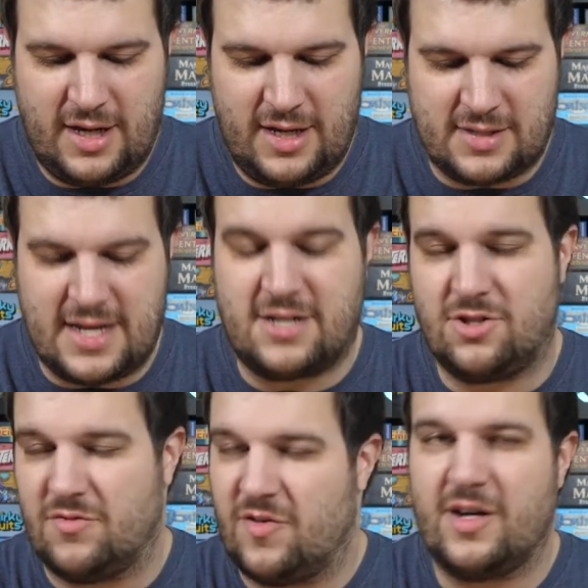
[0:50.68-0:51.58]
It's
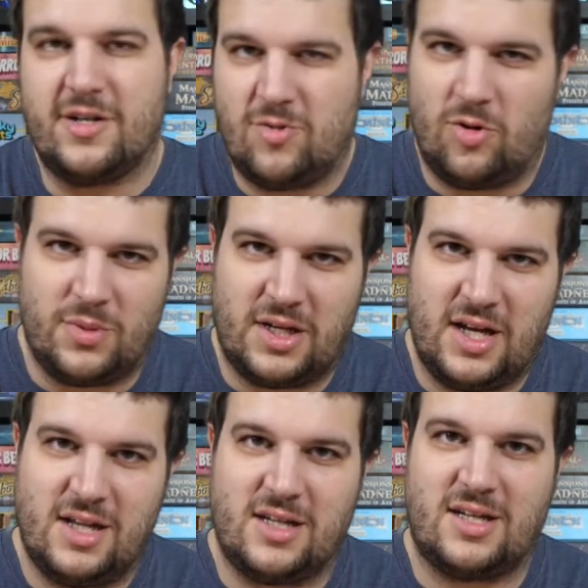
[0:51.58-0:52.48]
actually a very cool
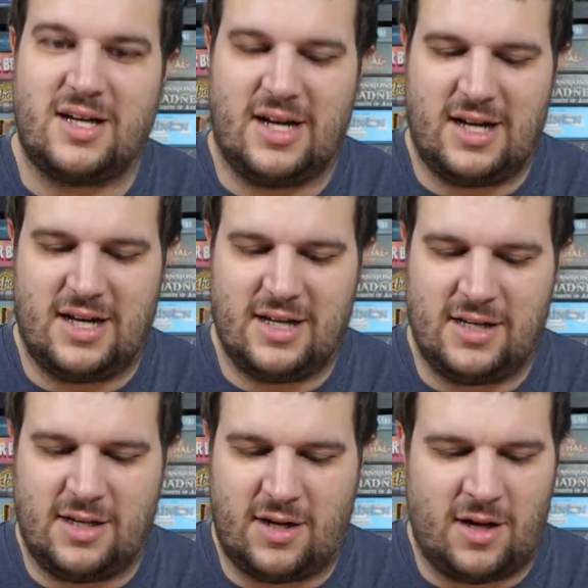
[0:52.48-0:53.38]
mechanic,
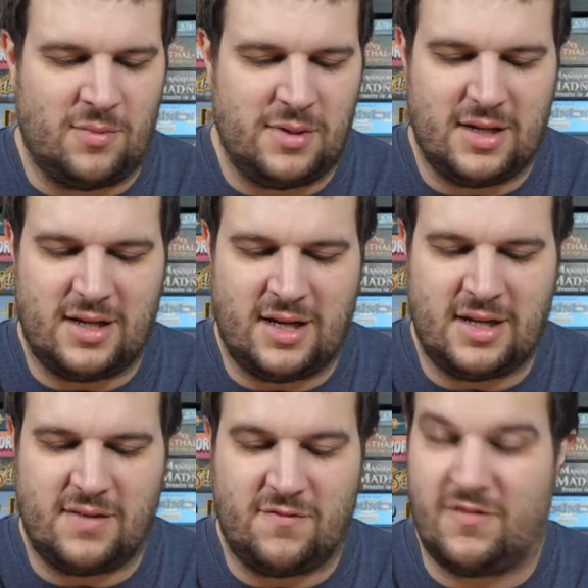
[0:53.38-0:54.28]

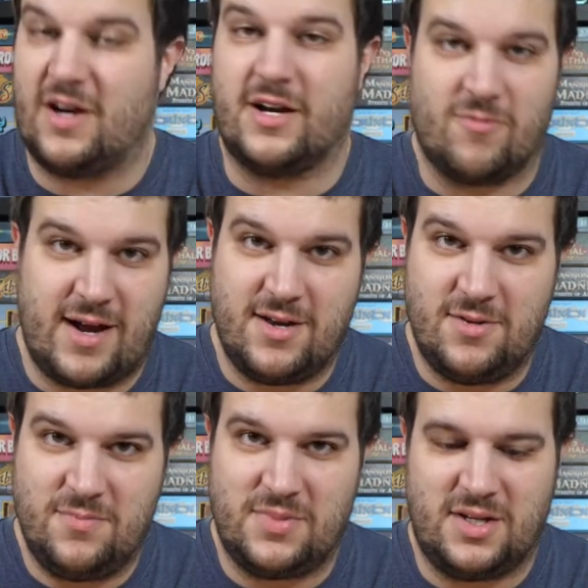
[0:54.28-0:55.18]
albeit very
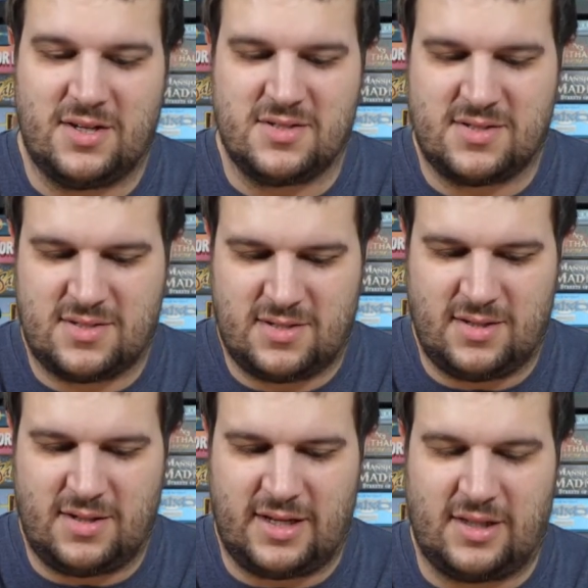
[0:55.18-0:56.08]
random because,
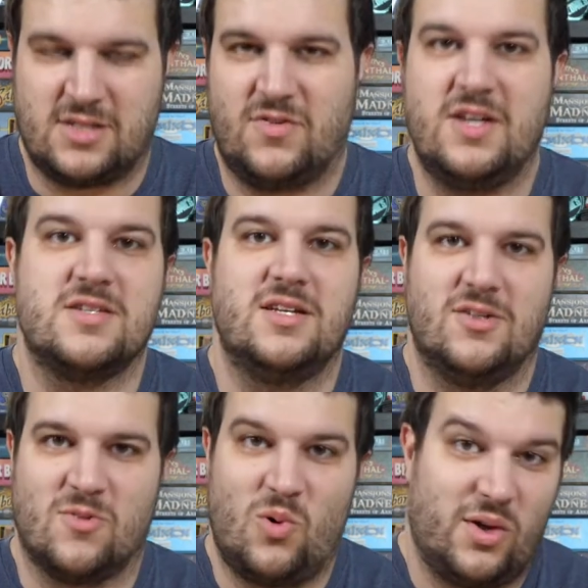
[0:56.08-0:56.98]
like, let's face it,
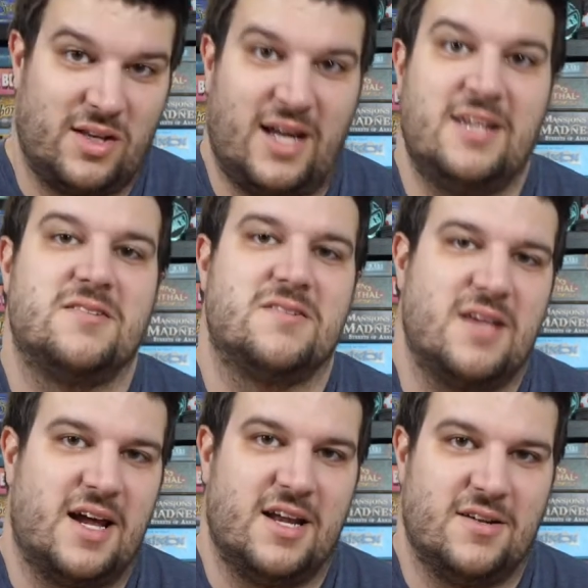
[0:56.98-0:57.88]
you're rolling dice,
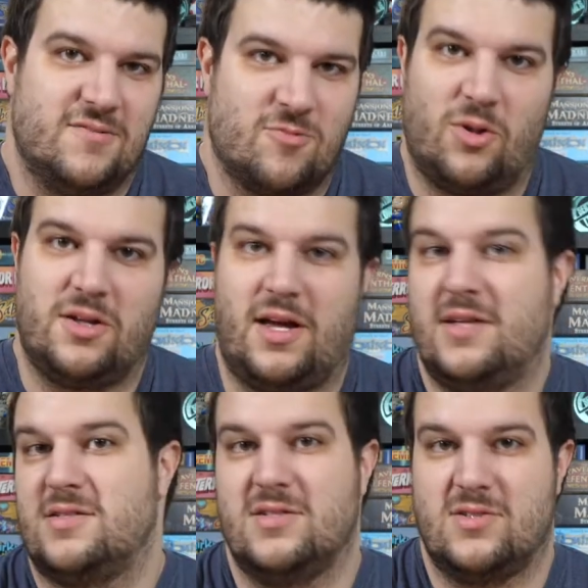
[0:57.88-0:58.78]
and rolling
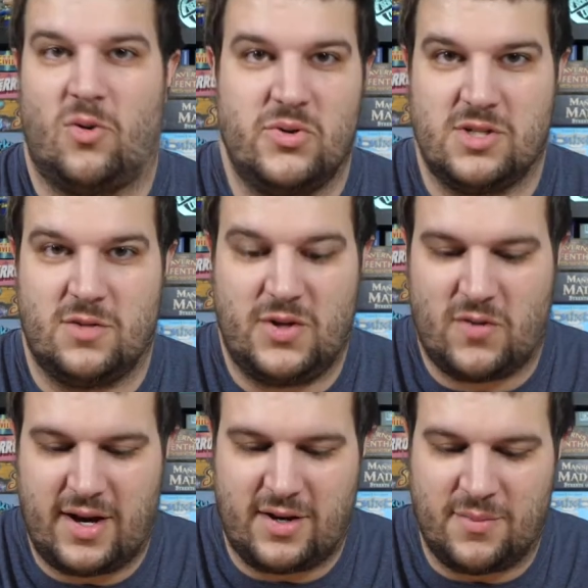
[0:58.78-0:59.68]
dice is always going to be
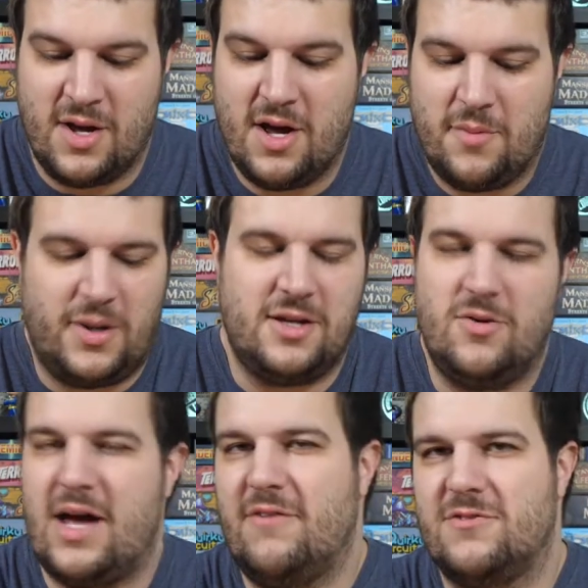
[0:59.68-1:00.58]
random. But
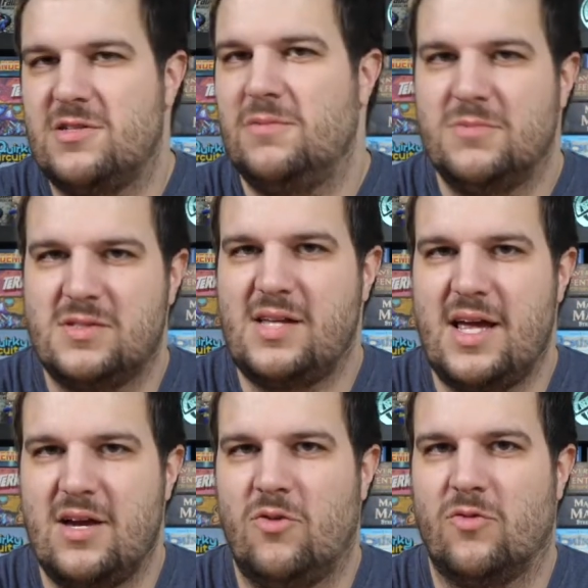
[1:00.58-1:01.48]
you have some
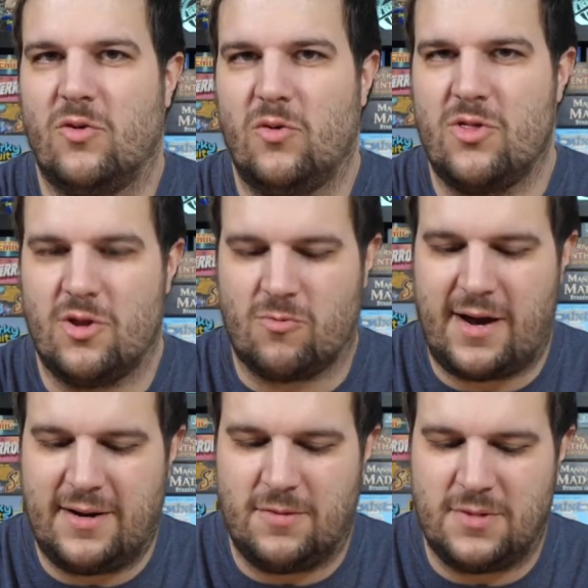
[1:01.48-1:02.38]
say over the
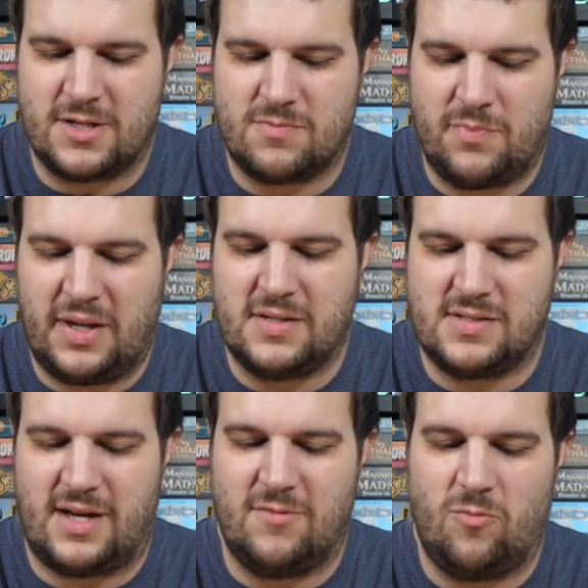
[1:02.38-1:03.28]
randomness
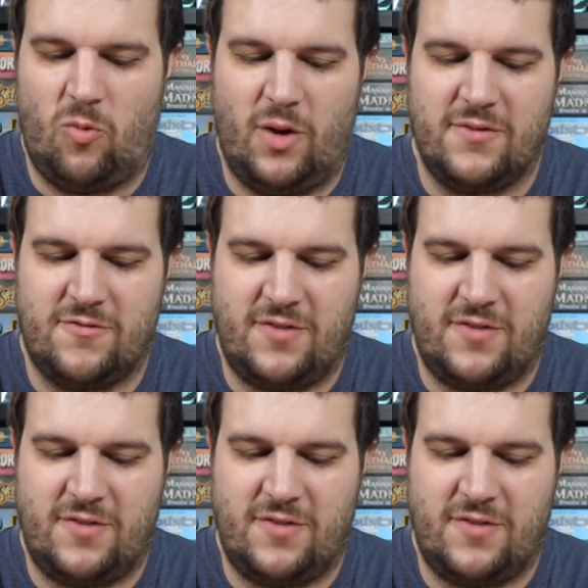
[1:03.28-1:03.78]
based on what